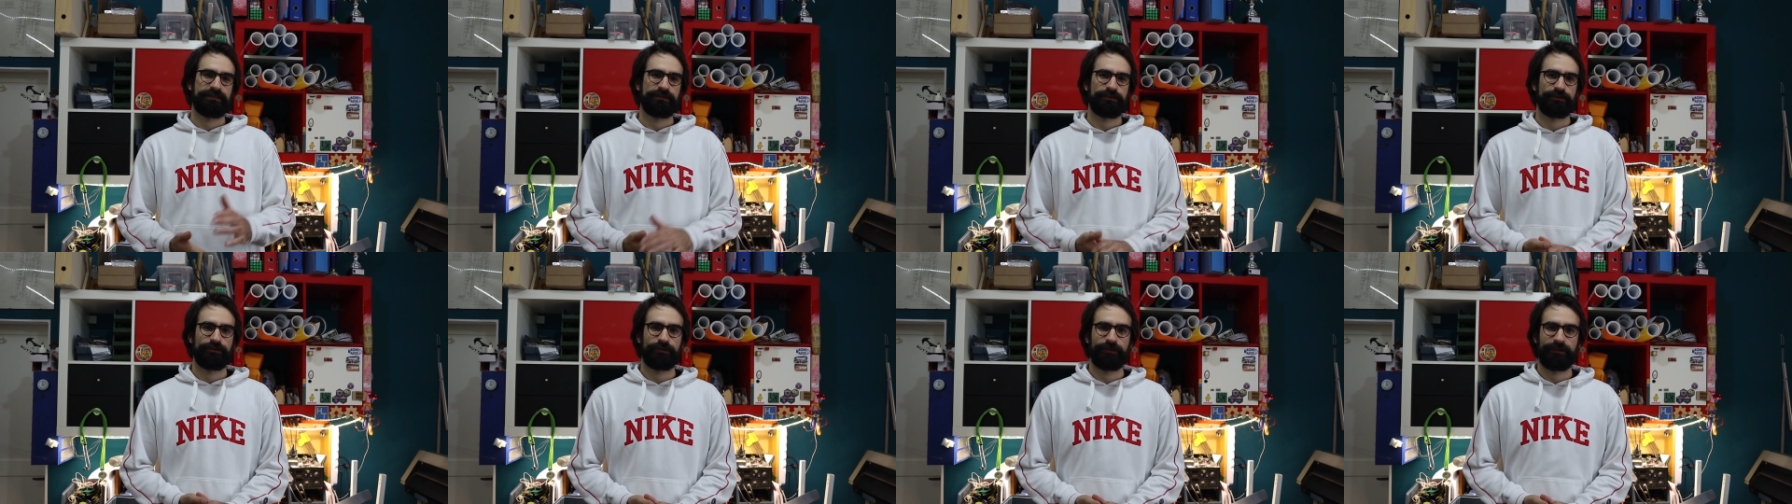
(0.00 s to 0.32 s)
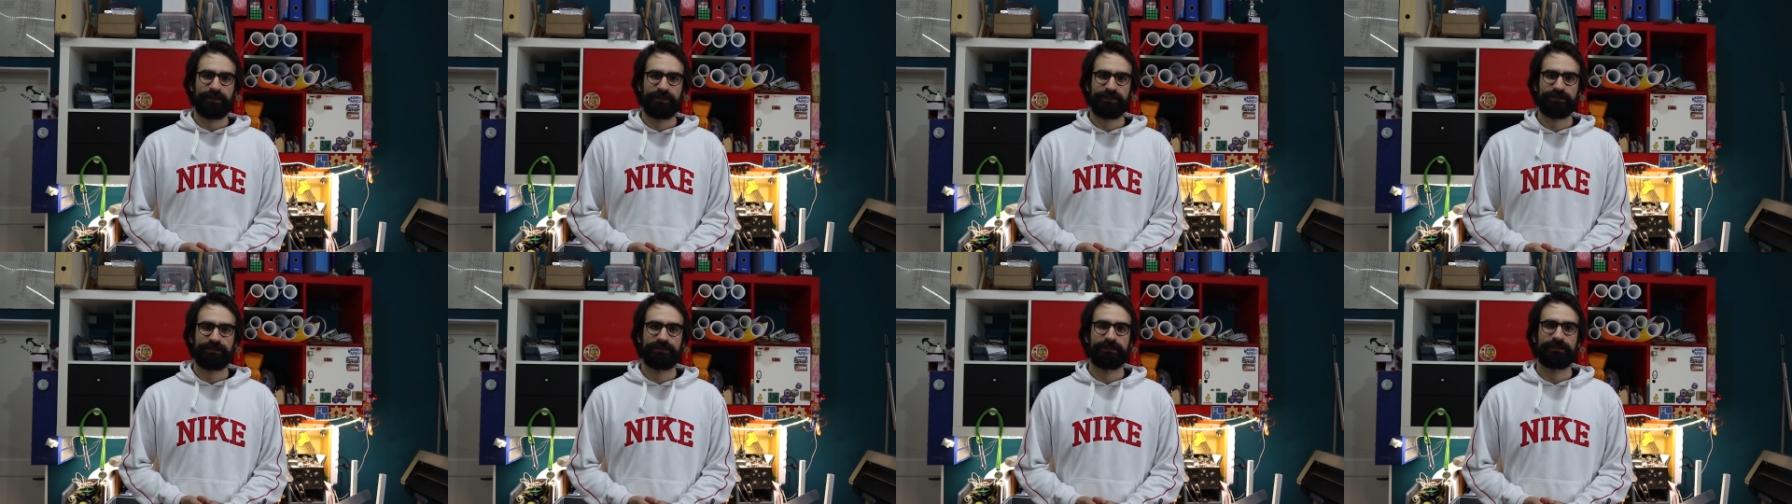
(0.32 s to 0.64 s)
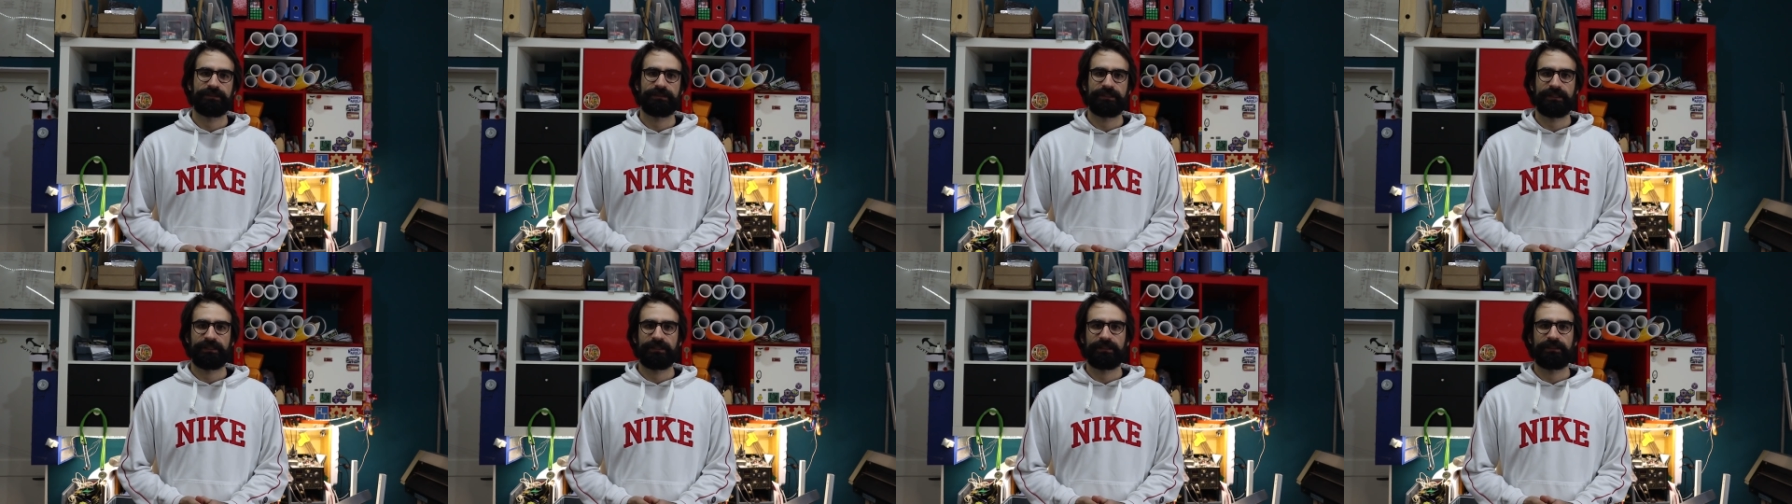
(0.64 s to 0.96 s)
into too much
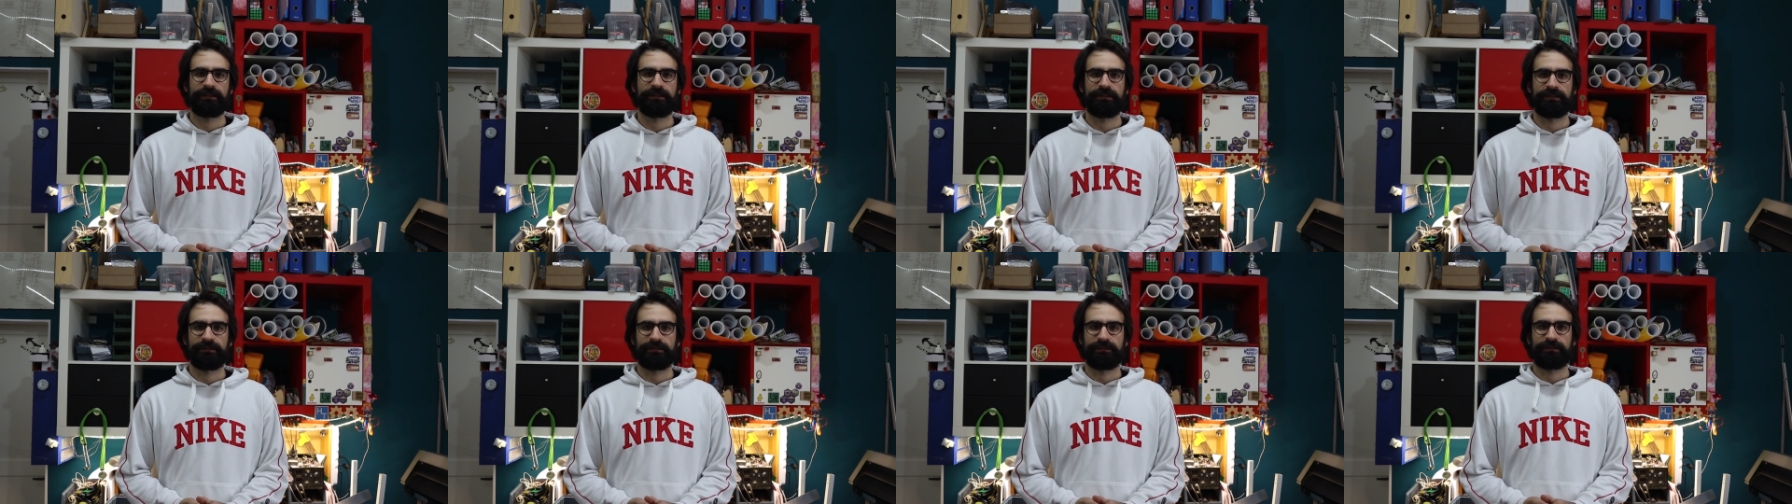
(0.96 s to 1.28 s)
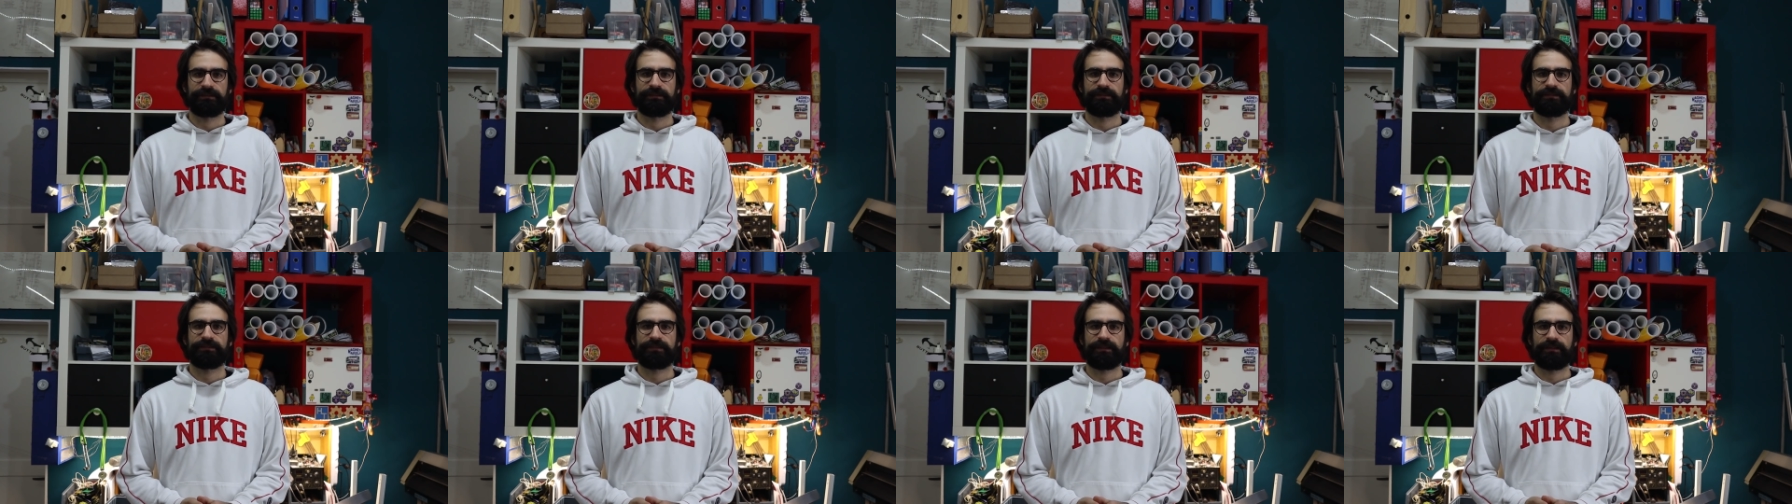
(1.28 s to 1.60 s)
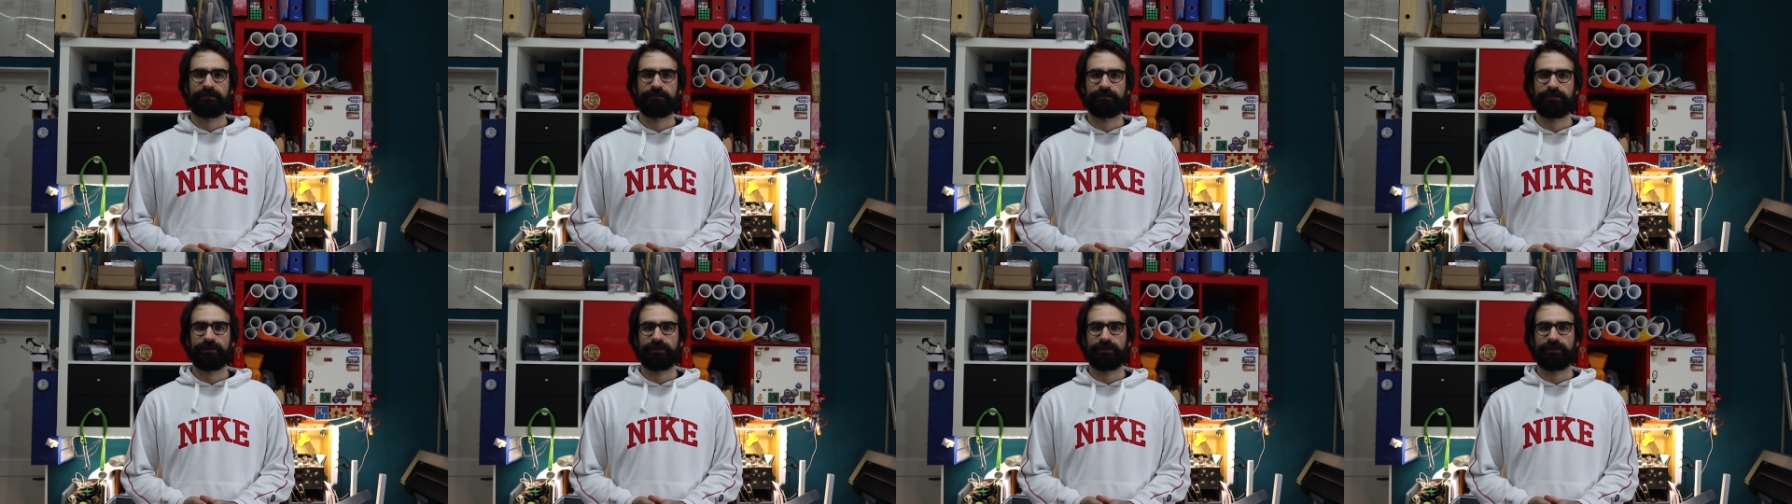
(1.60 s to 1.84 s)
detail in the design